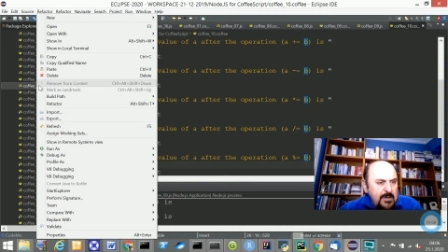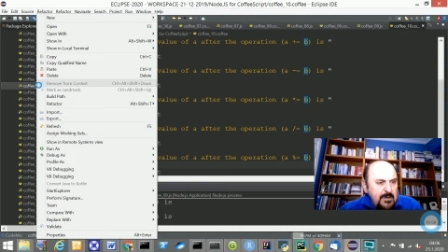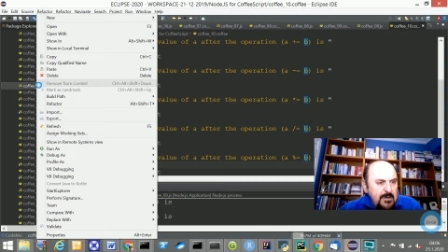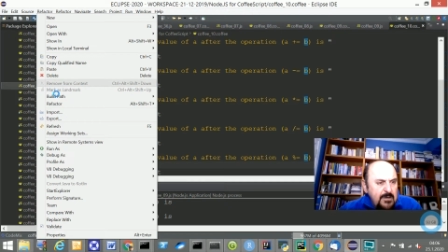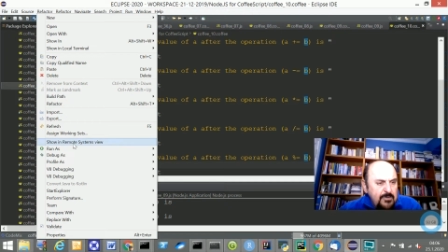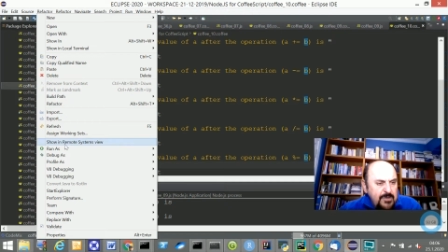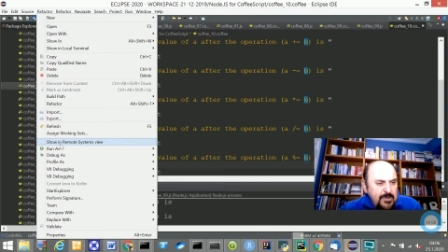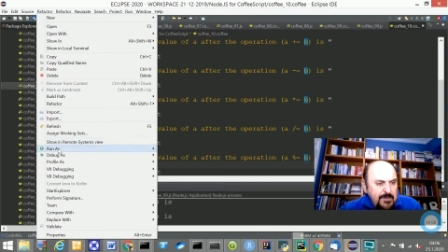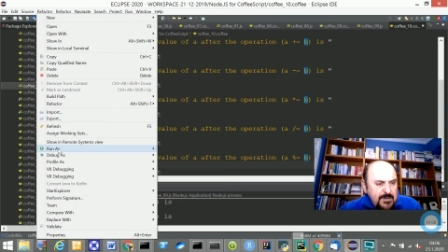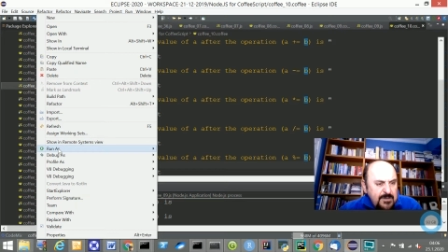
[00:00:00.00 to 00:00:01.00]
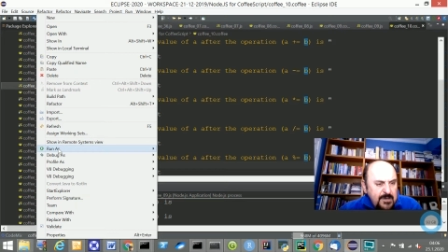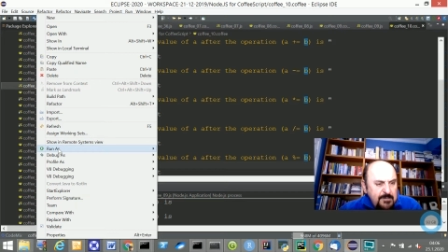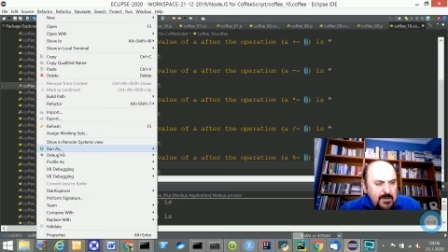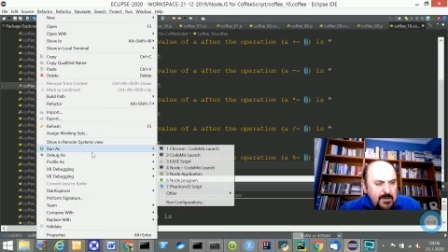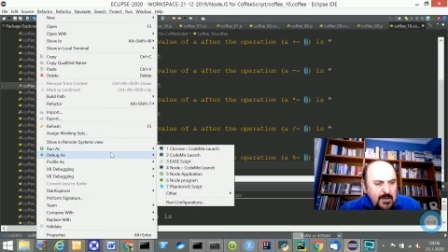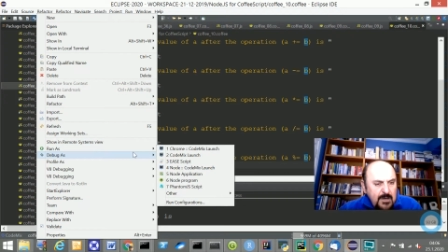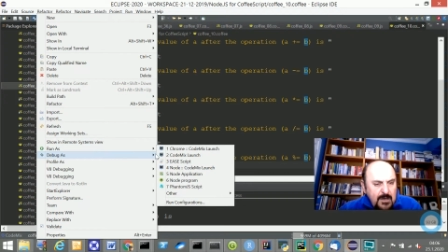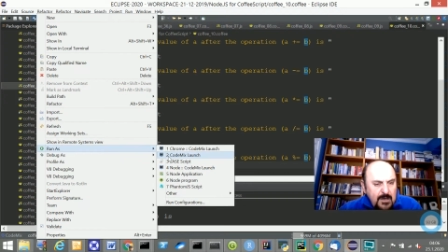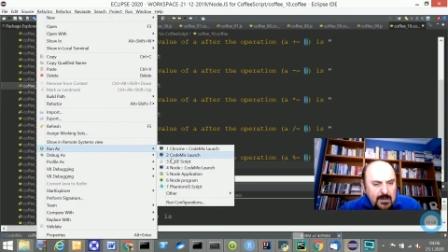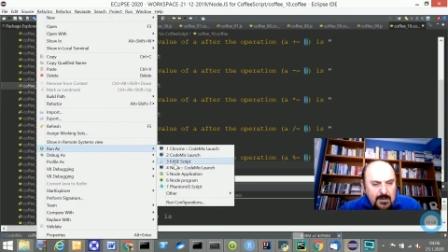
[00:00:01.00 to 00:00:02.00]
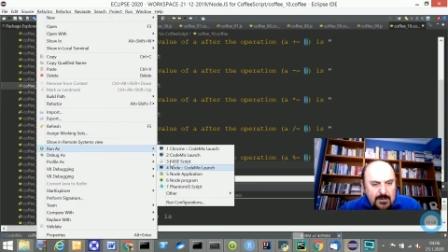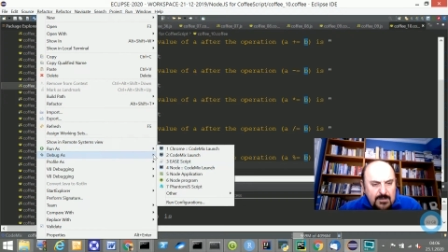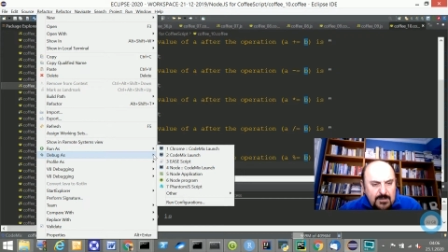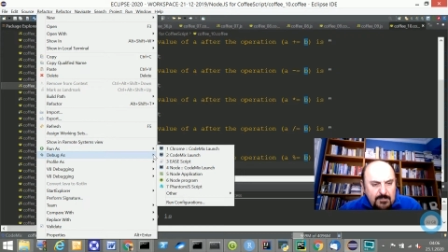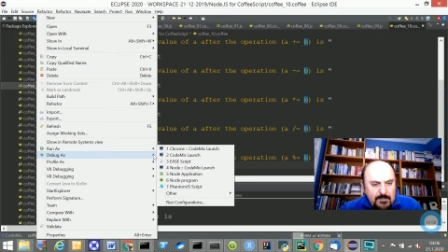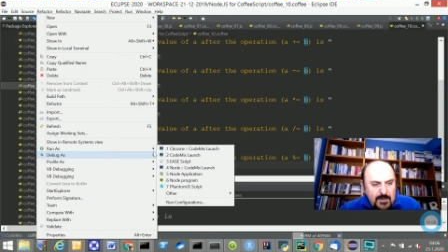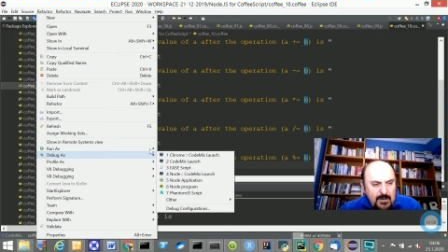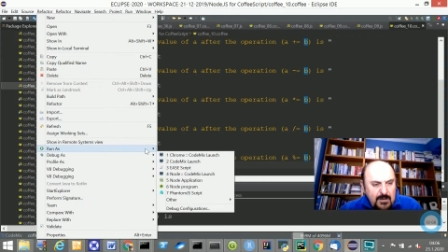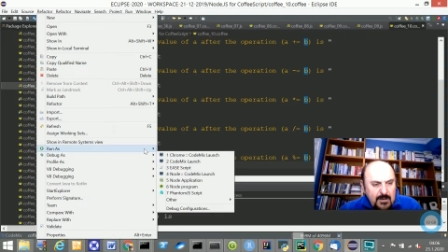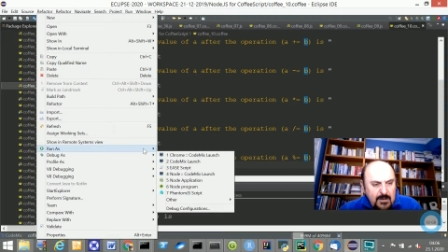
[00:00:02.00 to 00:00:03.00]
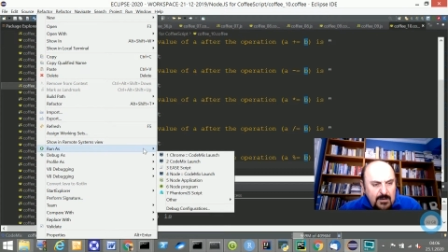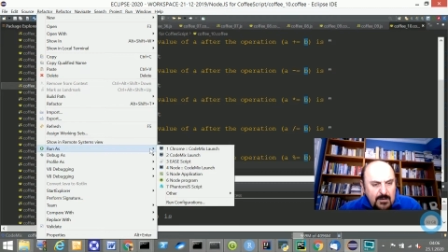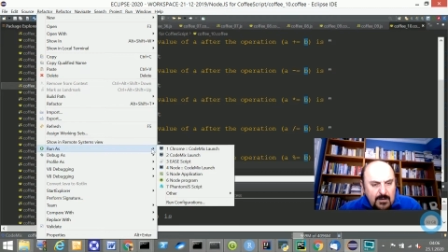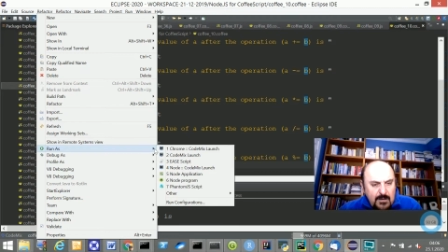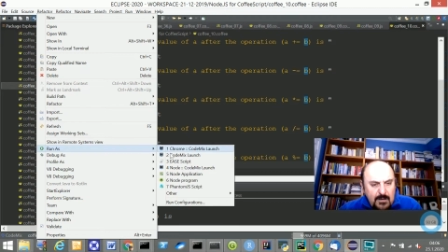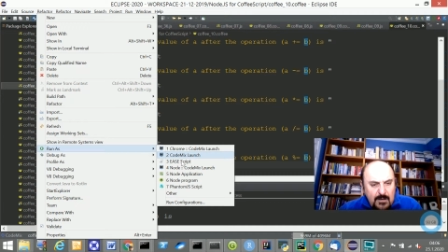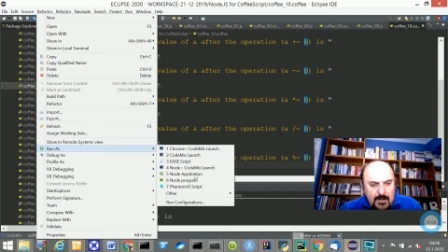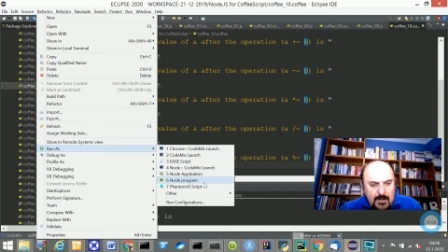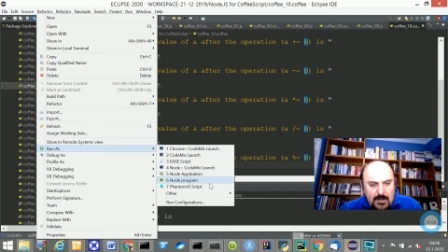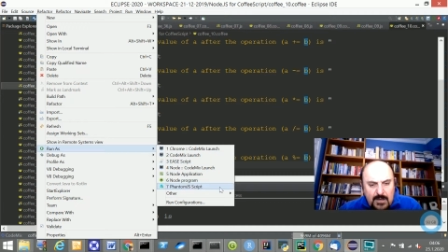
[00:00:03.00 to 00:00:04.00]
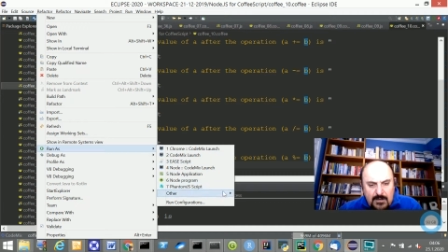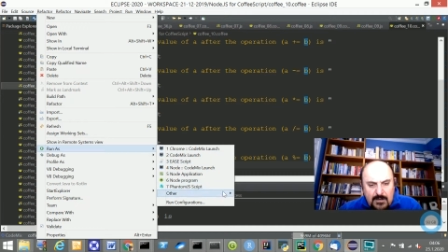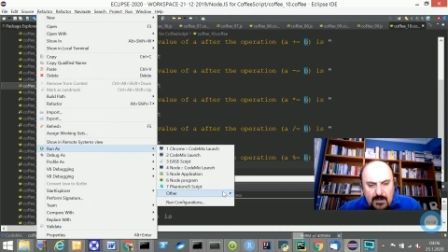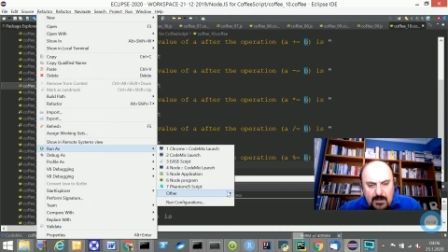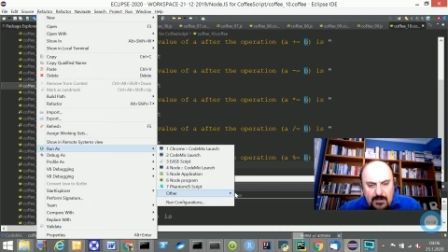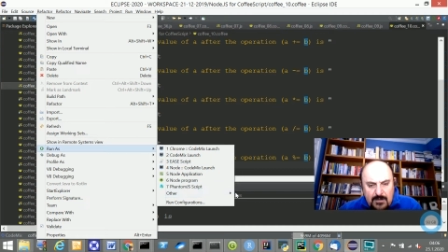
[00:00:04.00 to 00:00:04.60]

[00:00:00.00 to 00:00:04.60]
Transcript: to JavaScript, I simply get this